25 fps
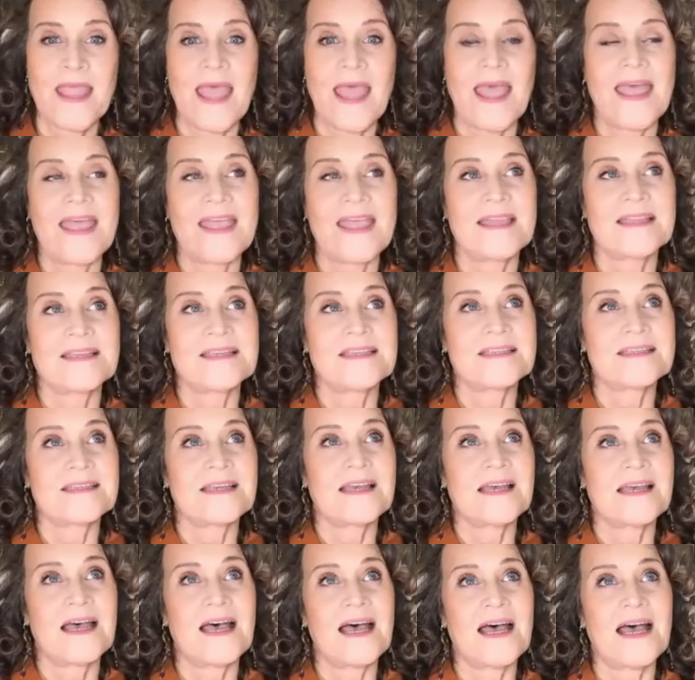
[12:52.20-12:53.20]
And
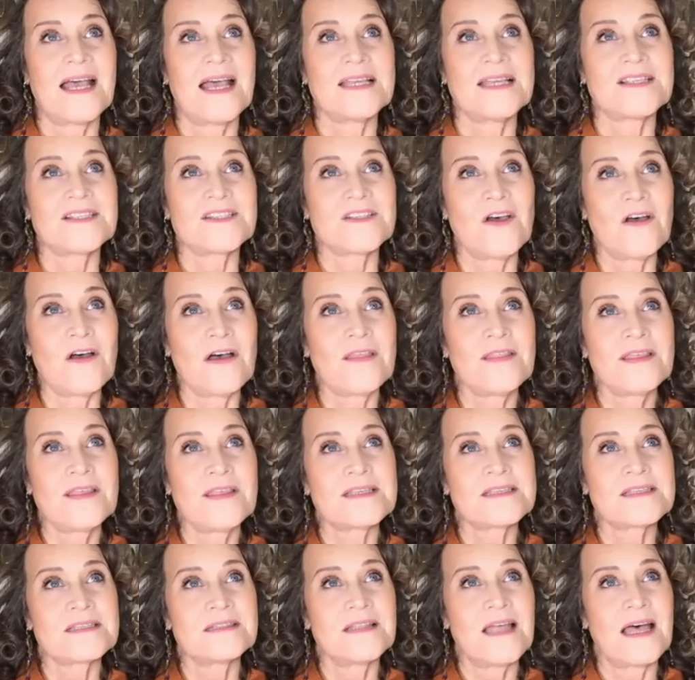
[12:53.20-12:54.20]
I saw
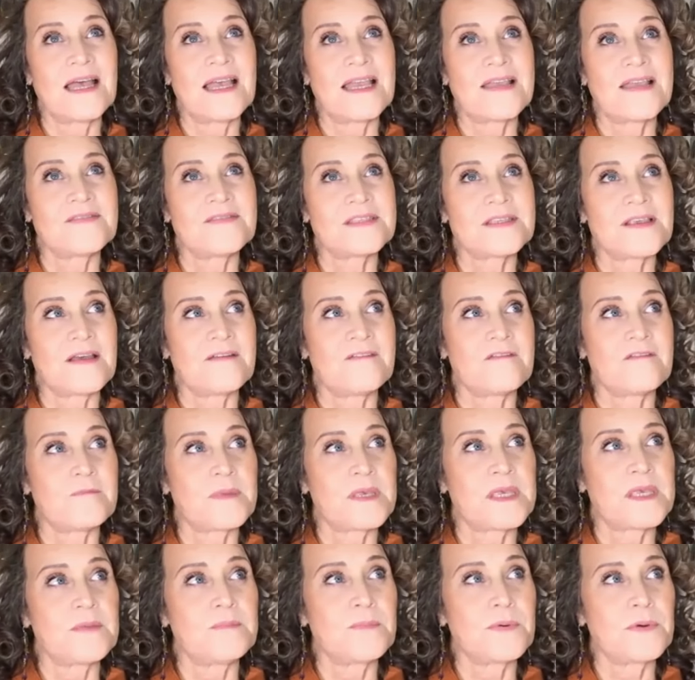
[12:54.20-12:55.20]
these lives of
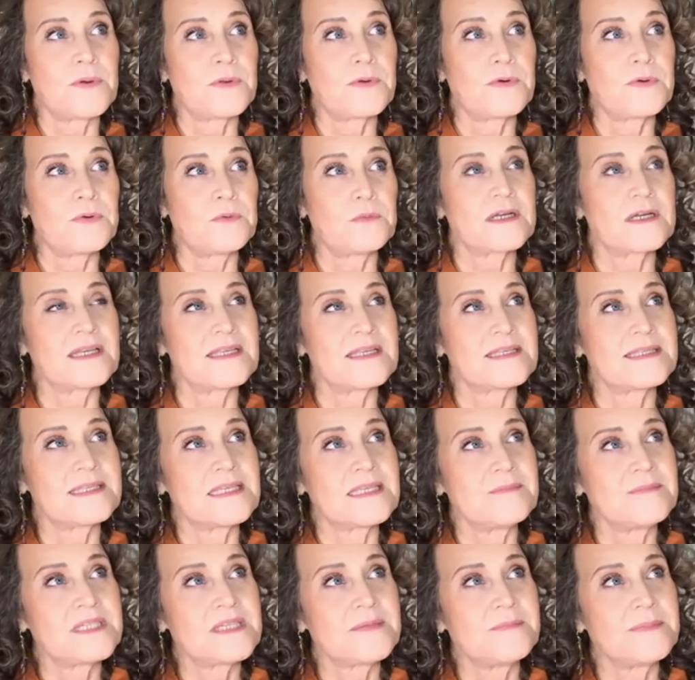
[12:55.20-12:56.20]
people who
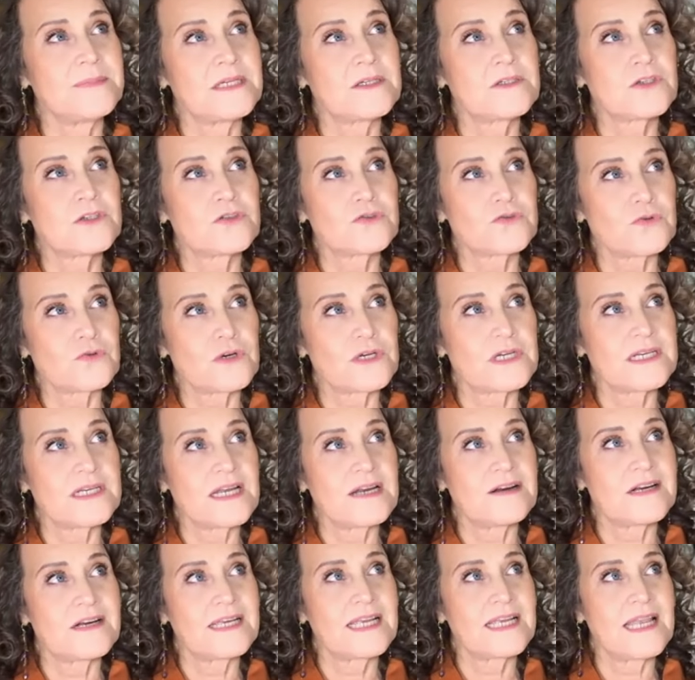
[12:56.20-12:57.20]
seemed to be
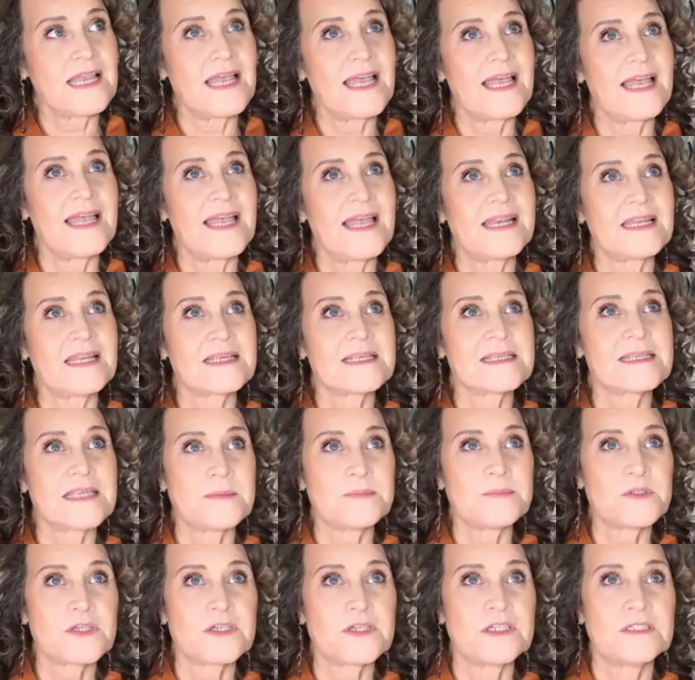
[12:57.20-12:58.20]
extraordinary and
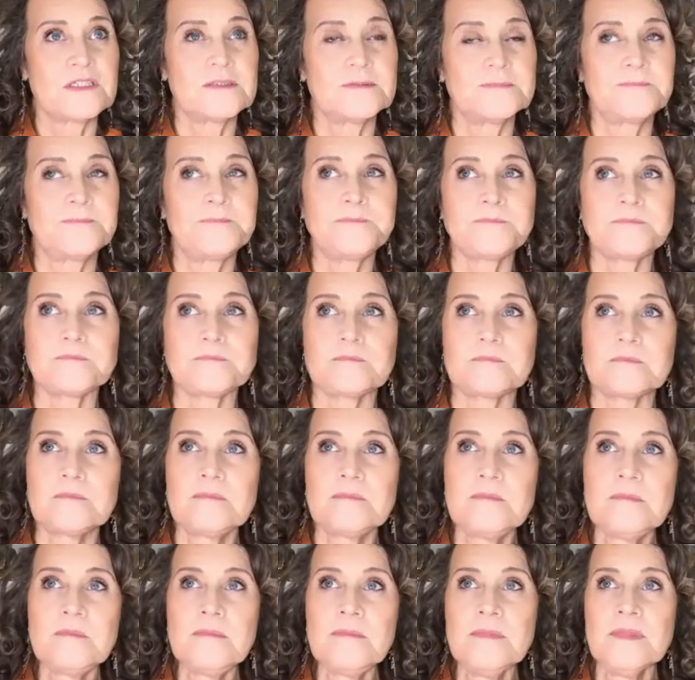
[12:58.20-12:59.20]
exceptional.
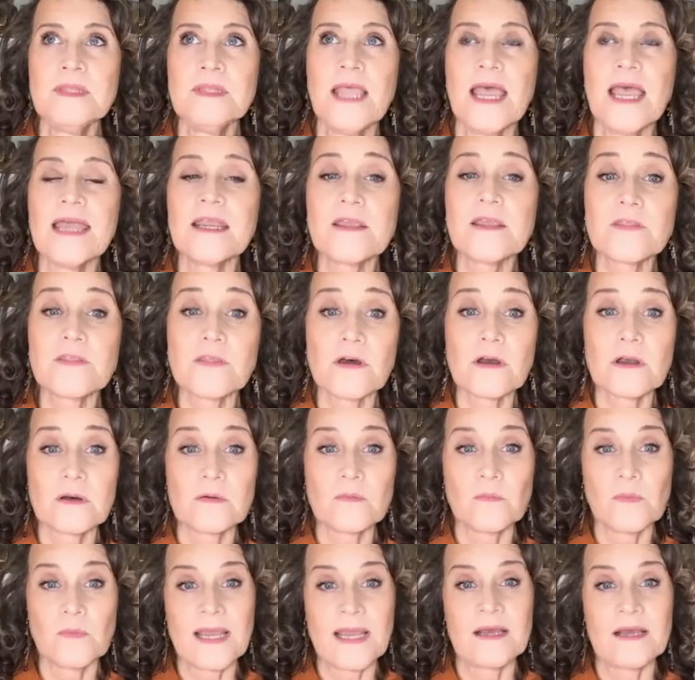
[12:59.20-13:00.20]
And I
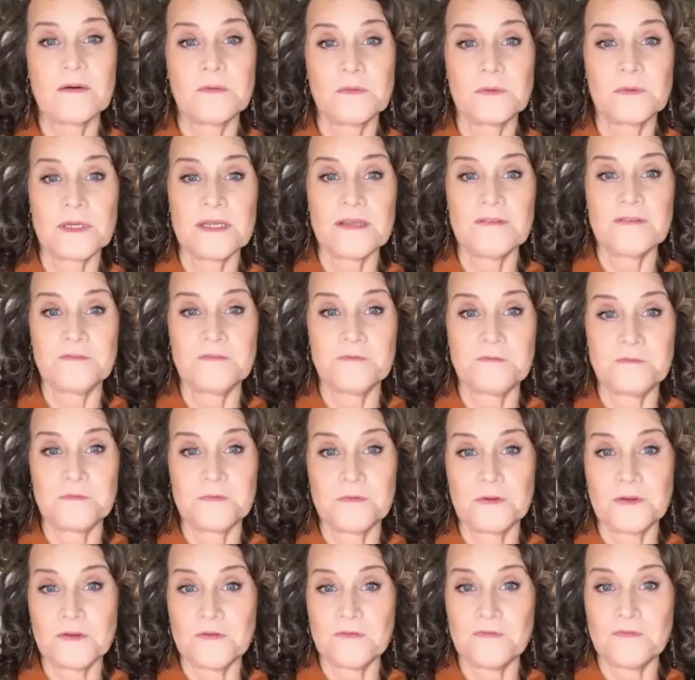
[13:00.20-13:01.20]
thought, wow, if
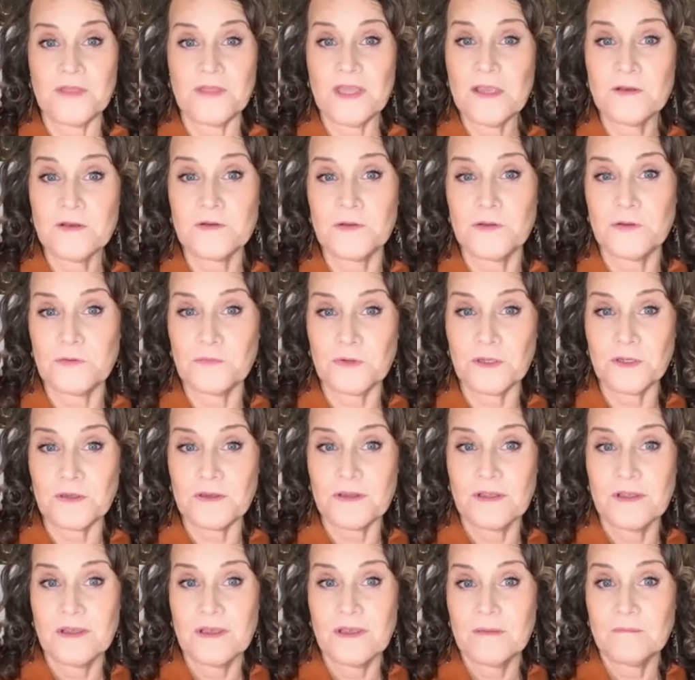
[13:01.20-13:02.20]
they could do it,
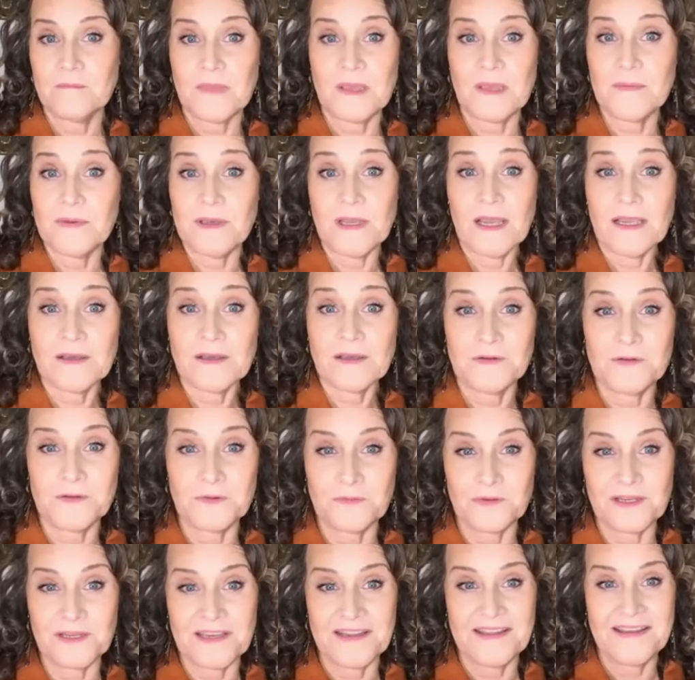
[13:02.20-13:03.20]
maybe I could
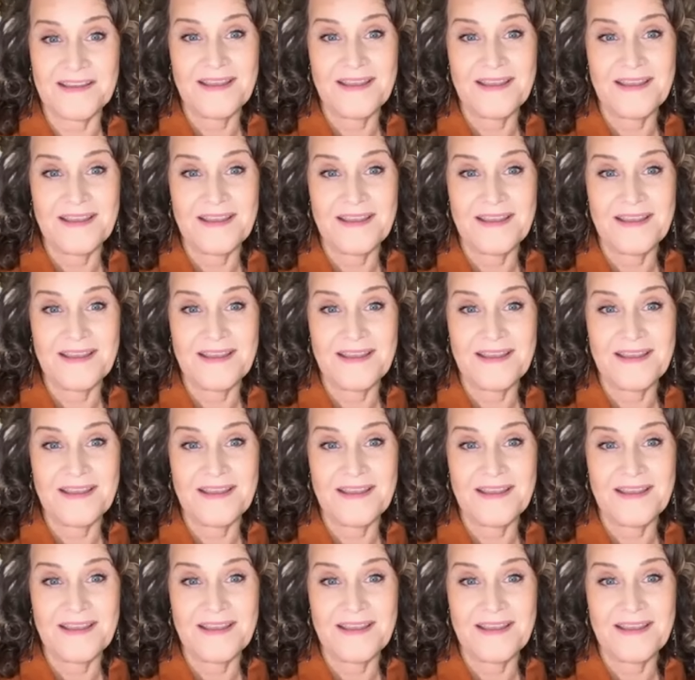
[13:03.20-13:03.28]
do it.